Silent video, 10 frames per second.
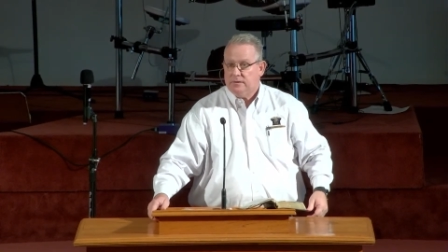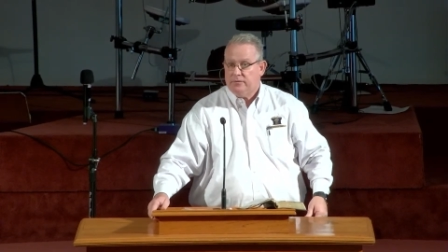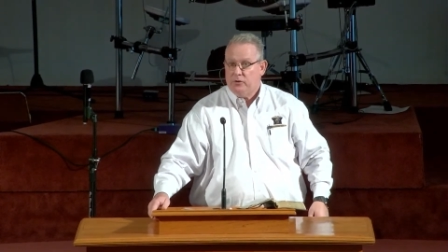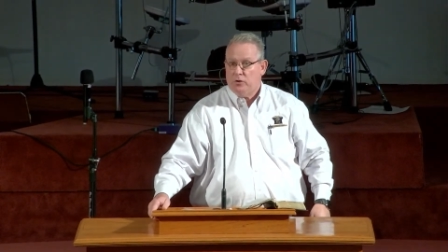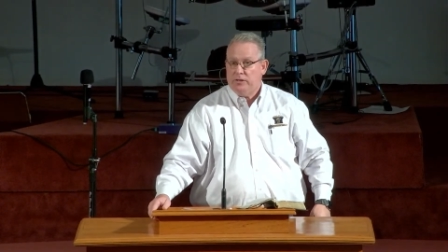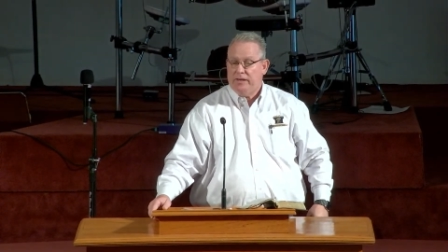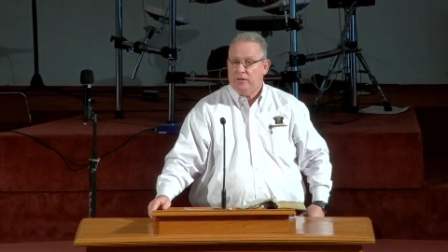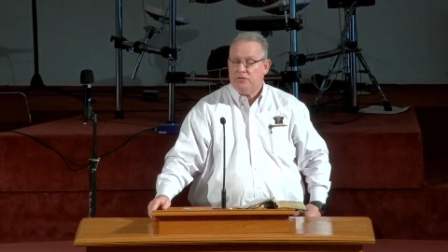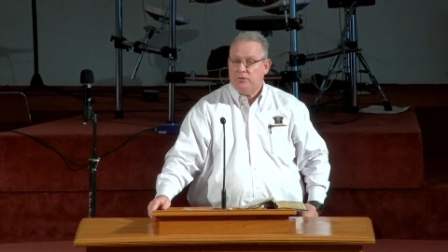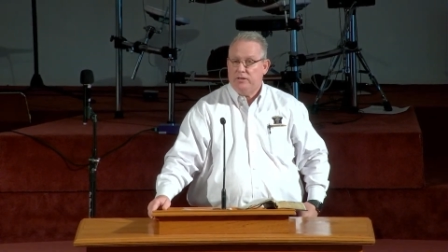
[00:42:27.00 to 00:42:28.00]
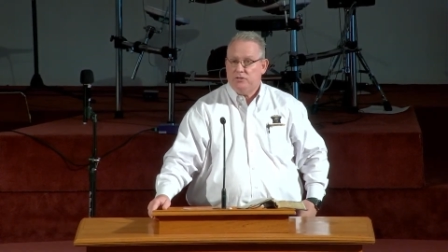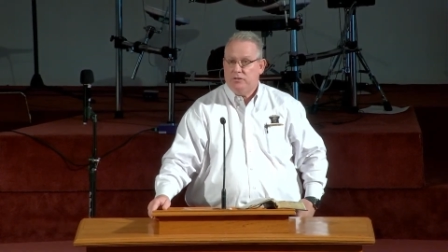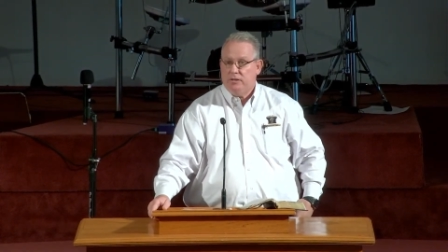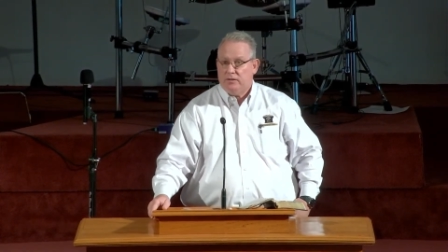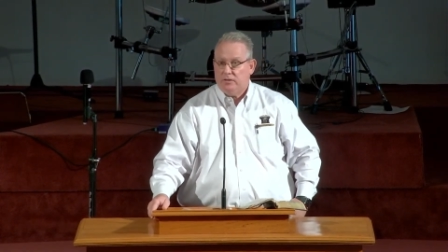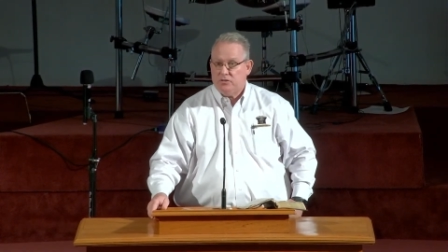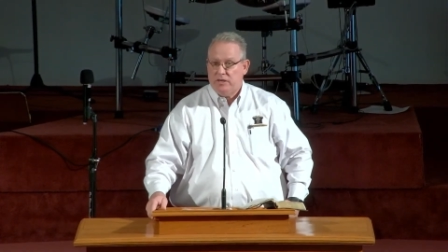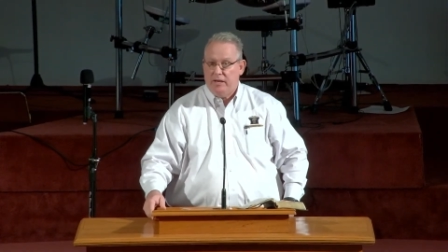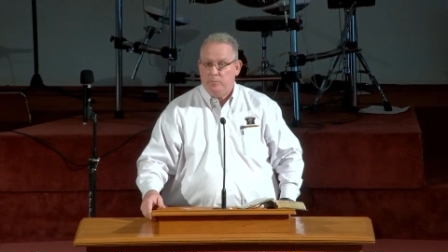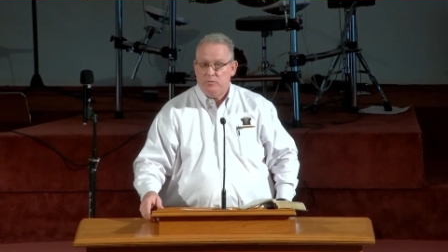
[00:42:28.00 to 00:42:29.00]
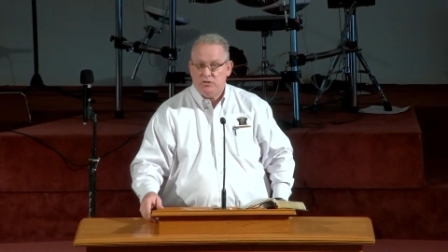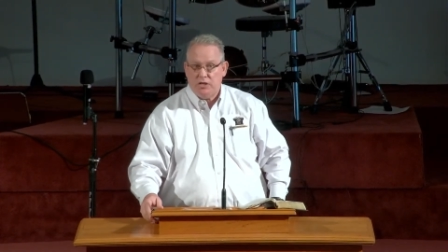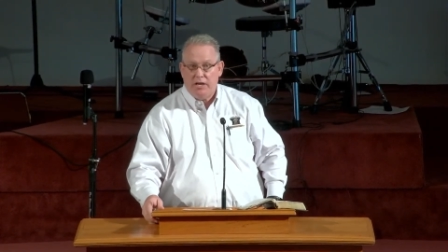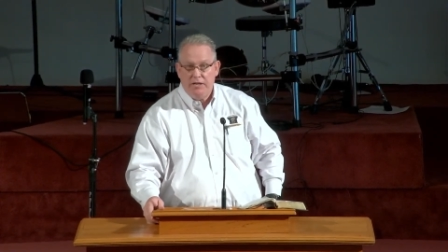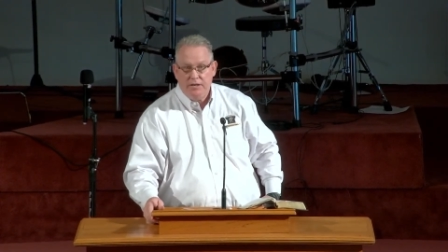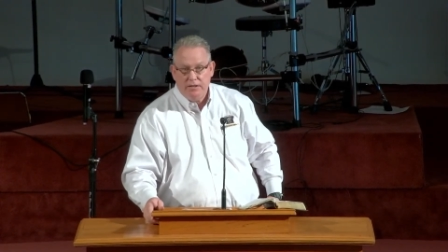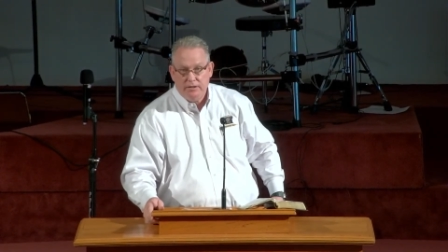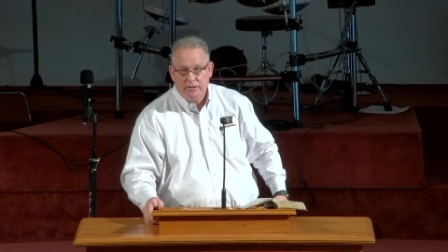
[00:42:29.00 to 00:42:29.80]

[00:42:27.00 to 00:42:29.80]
You heard that illustration that the same sun